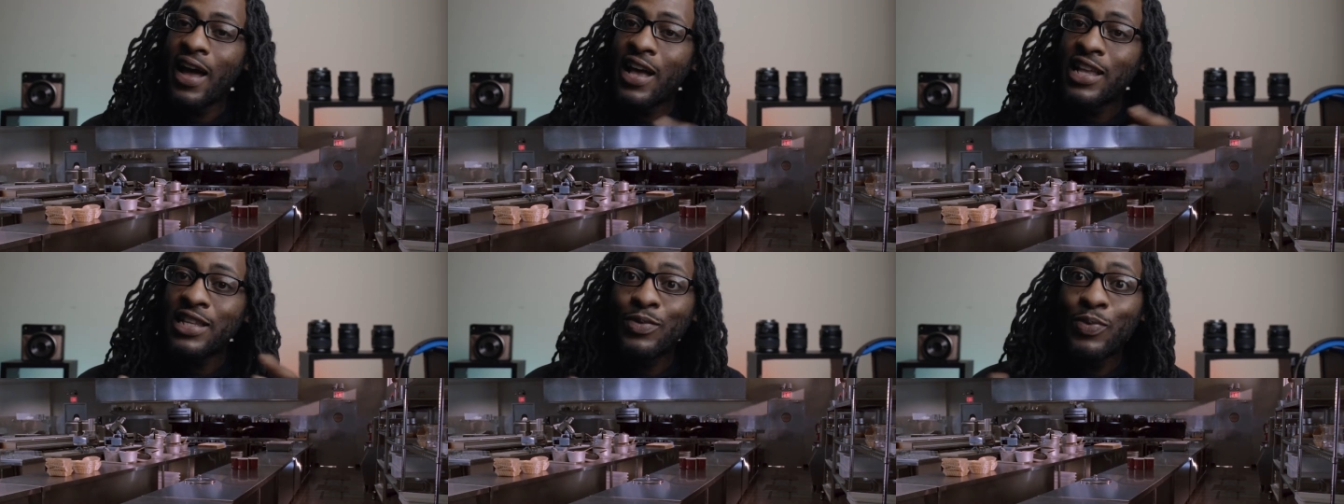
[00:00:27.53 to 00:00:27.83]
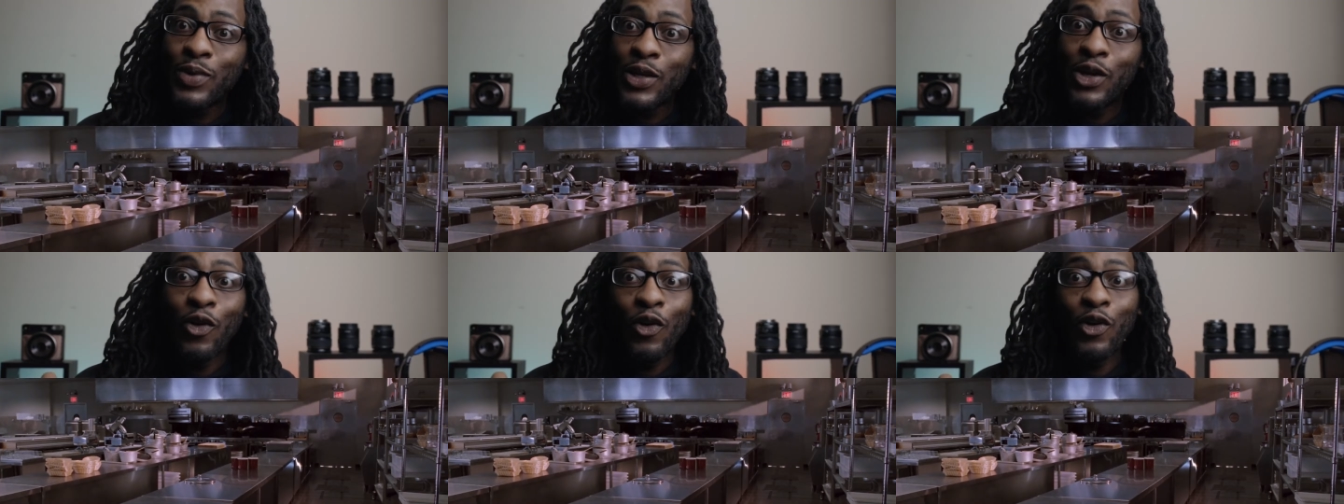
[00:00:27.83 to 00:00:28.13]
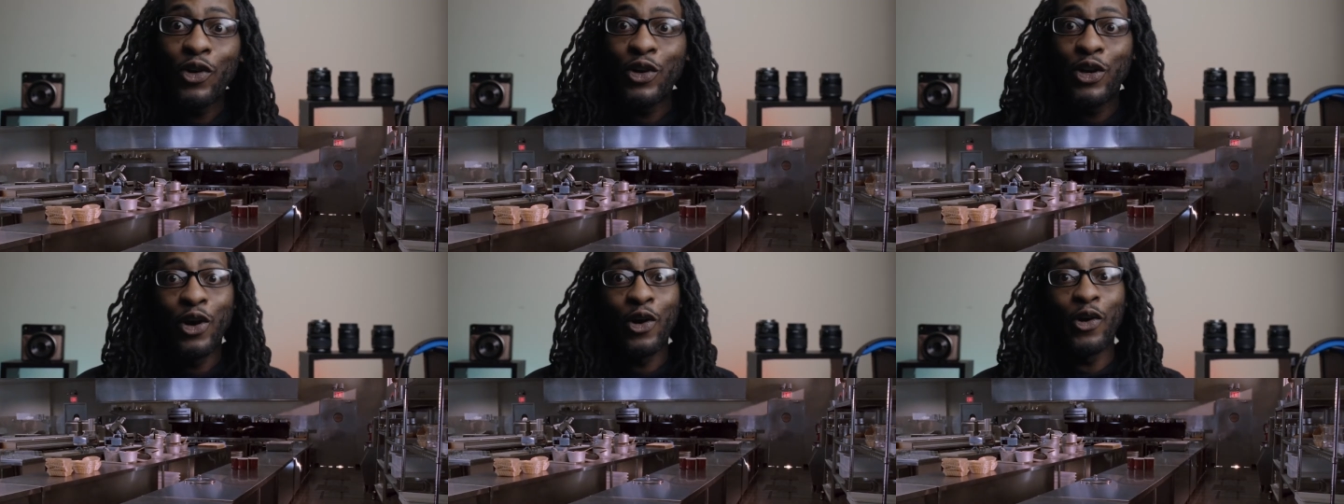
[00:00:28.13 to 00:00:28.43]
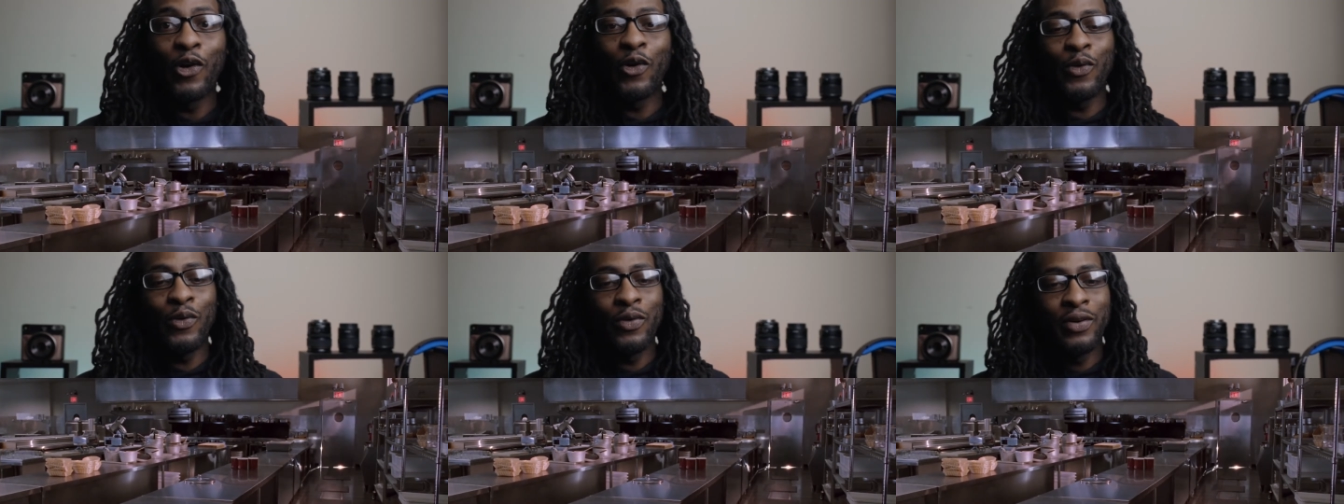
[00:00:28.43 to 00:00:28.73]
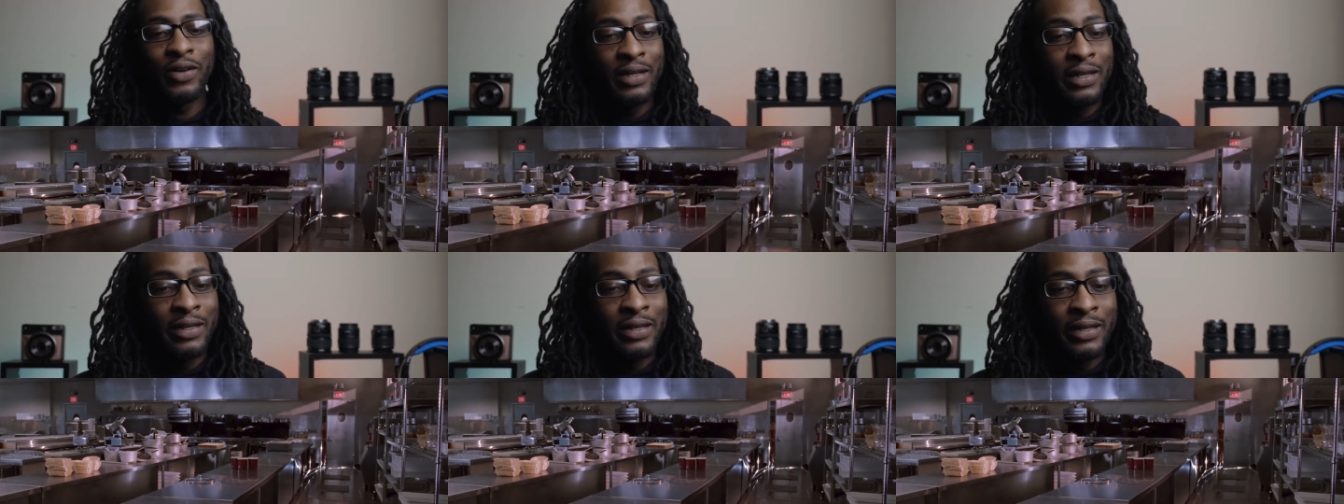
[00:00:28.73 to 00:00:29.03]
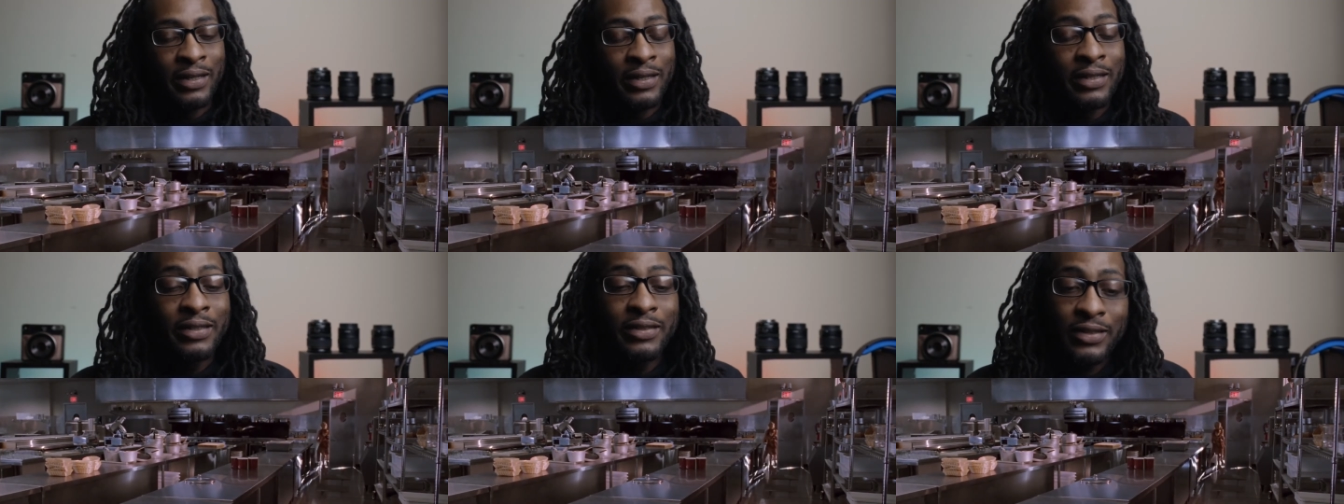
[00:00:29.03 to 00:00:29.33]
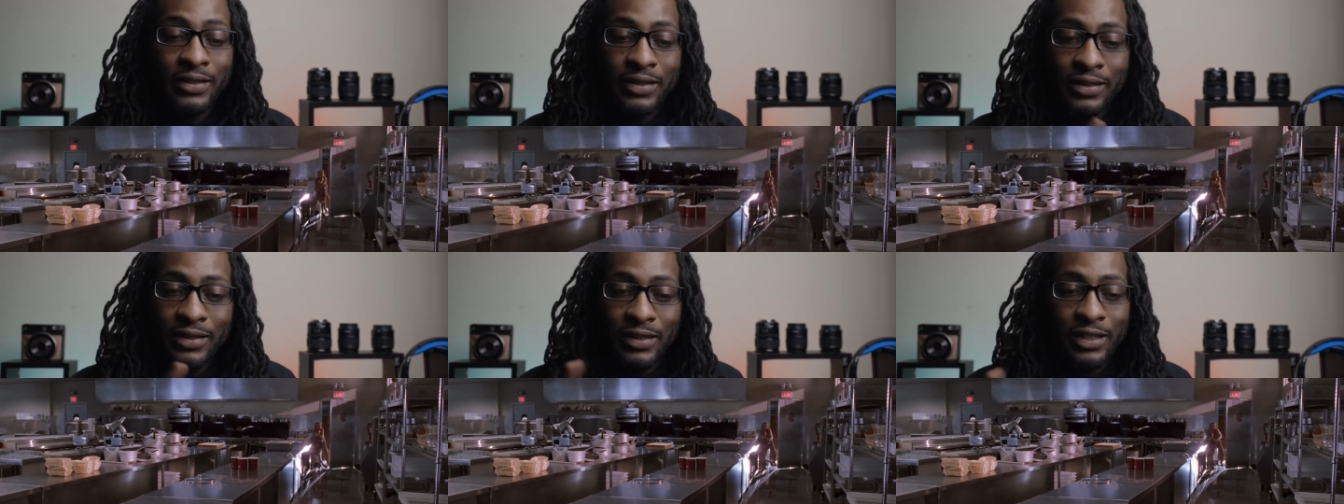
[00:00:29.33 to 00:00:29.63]
As we all know,
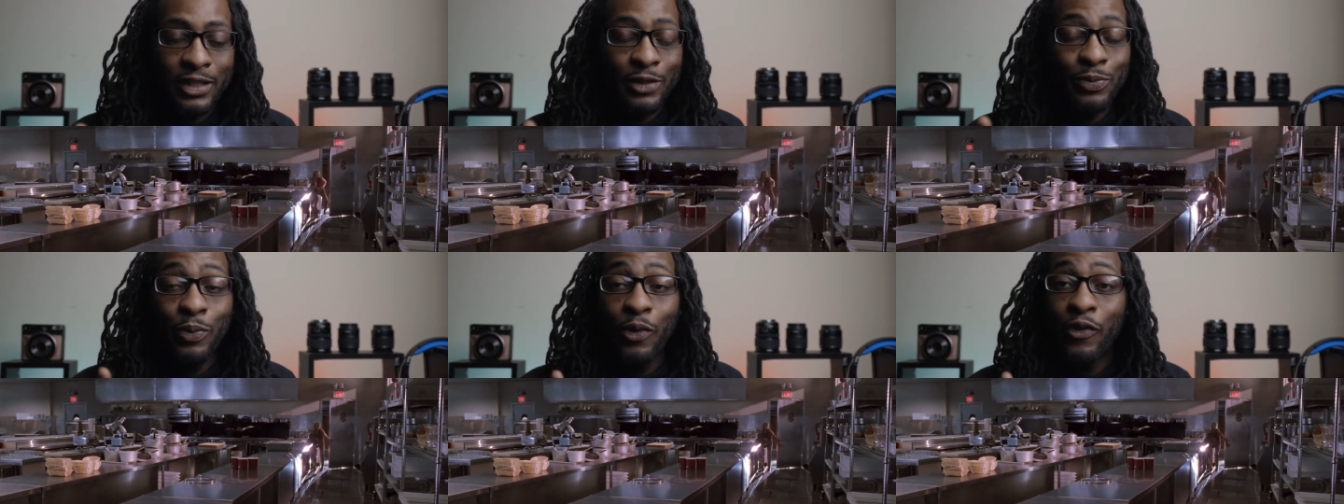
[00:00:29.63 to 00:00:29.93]
this